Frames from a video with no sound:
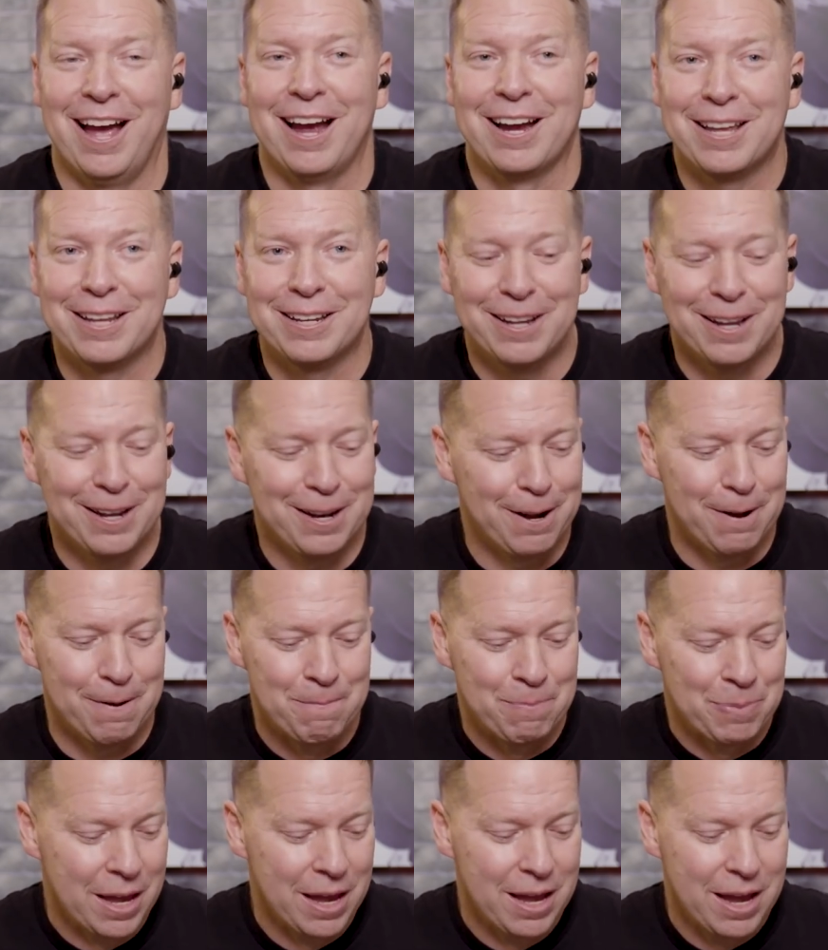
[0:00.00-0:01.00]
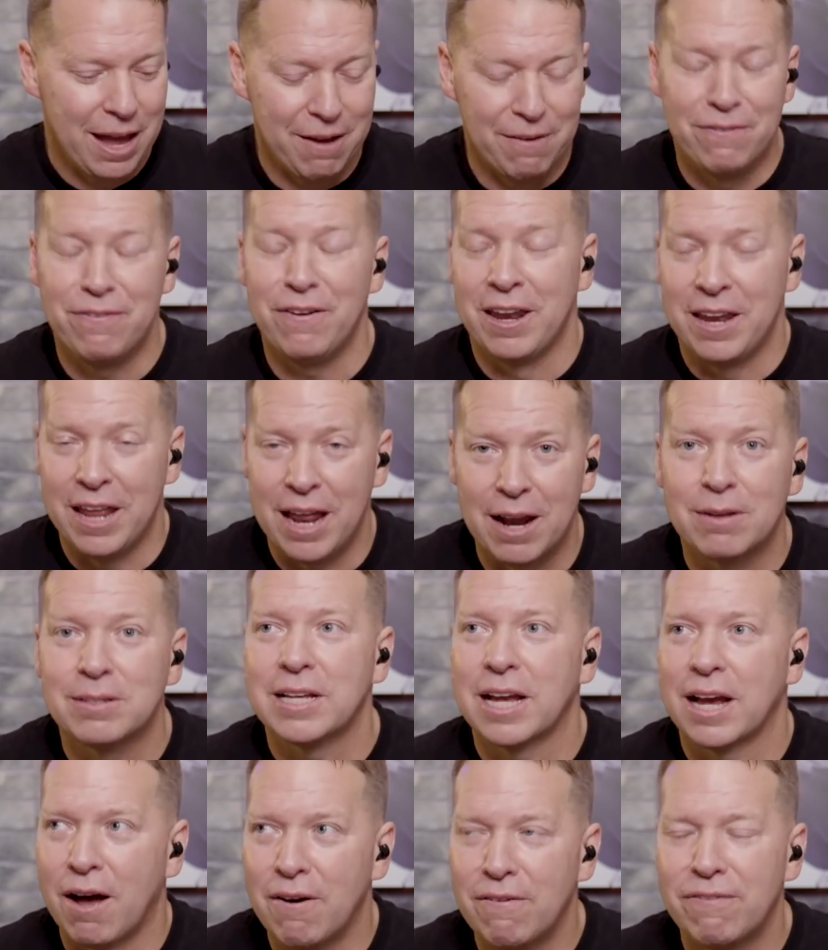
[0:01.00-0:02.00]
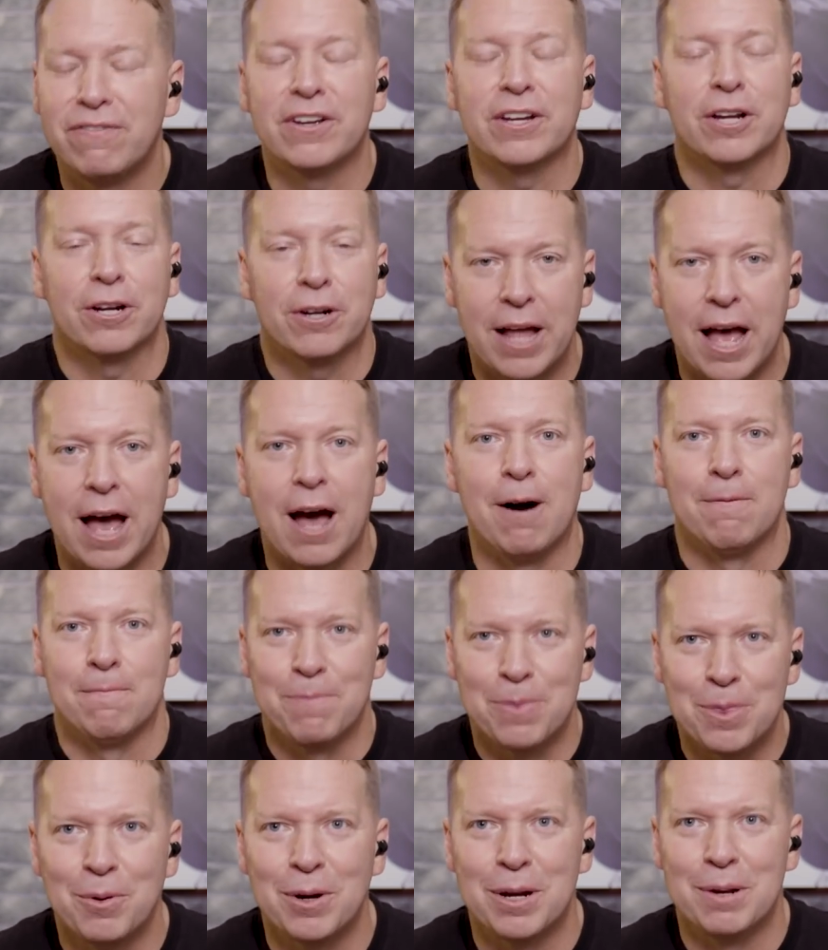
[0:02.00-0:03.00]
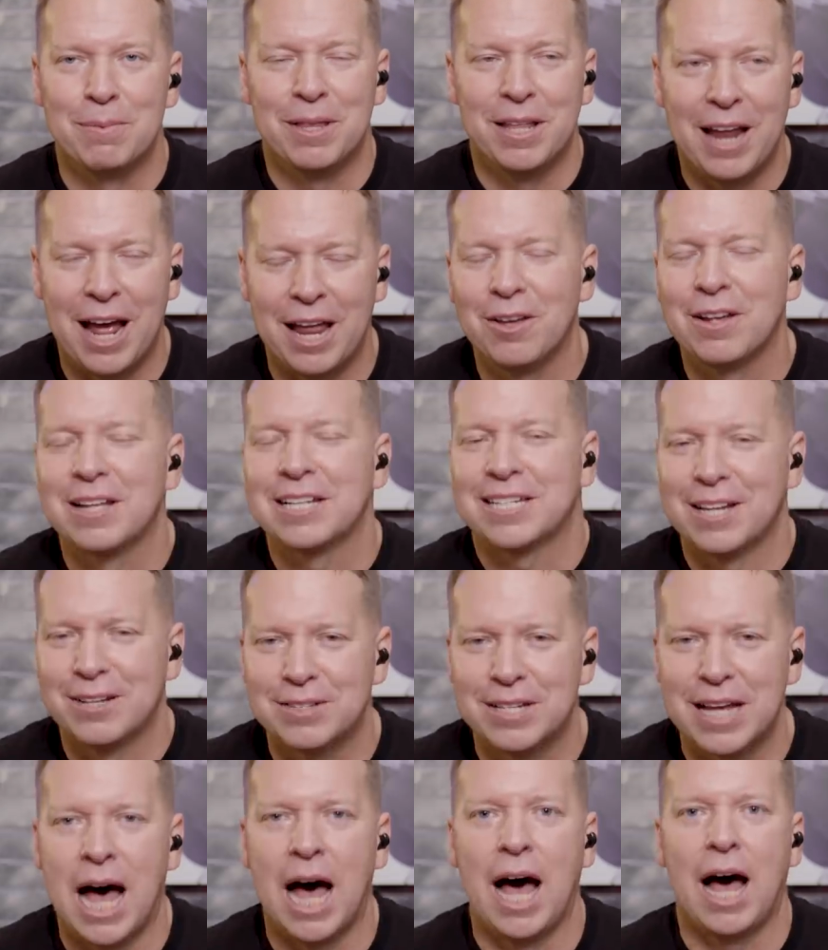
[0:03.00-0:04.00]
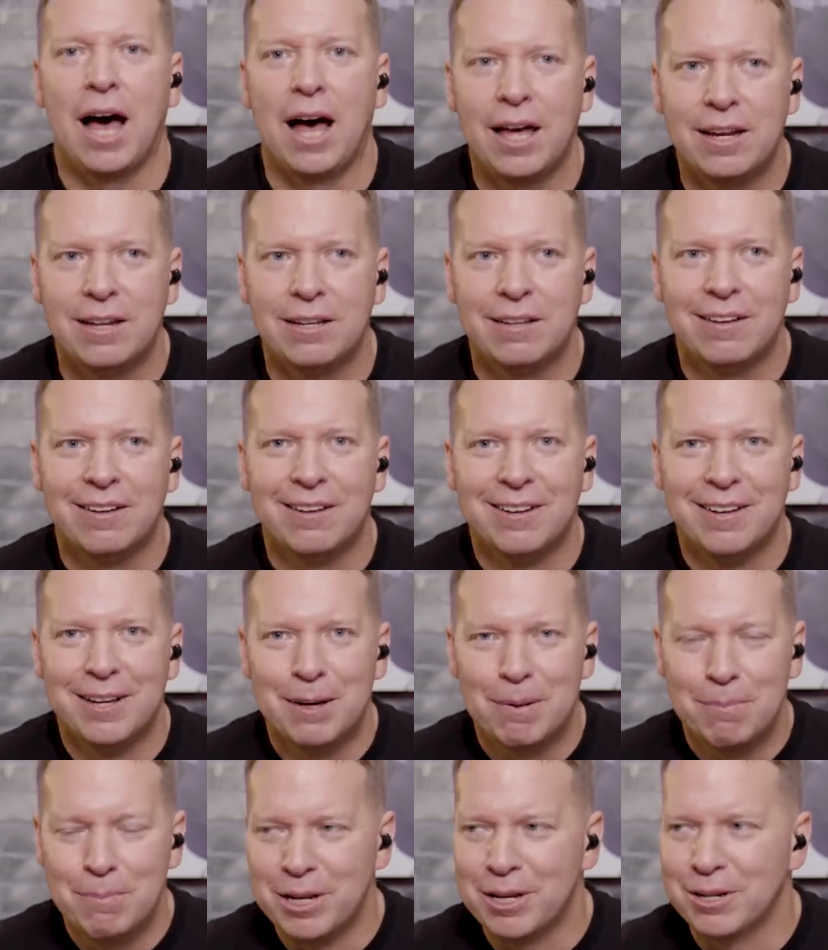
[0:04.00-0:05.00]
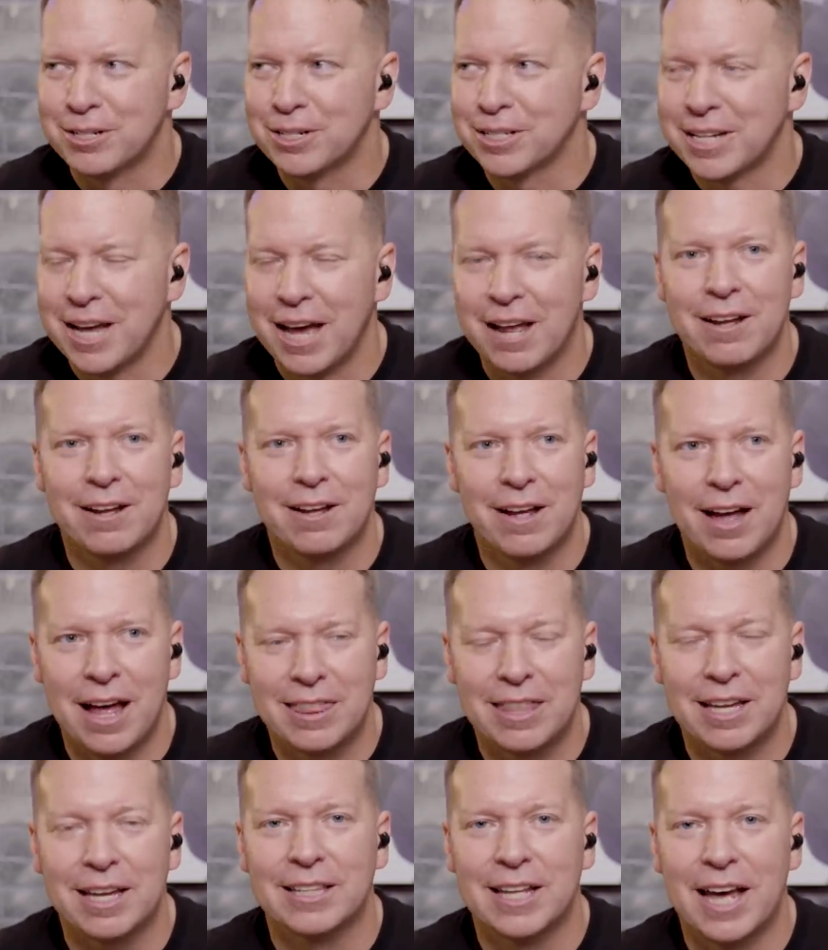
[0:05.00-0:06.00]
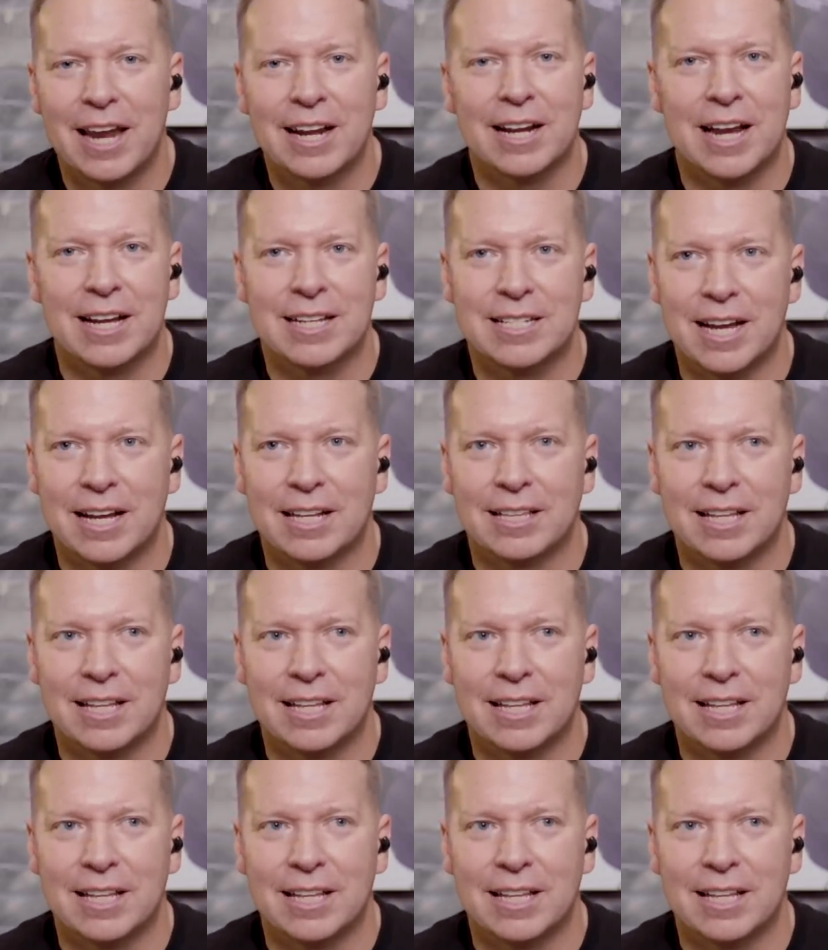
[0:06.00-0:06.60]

I could get a. If, and then I was like, I'll figure it out when I'm in. The, I know that sounds odd, but you're just kind of i think a lot of guys like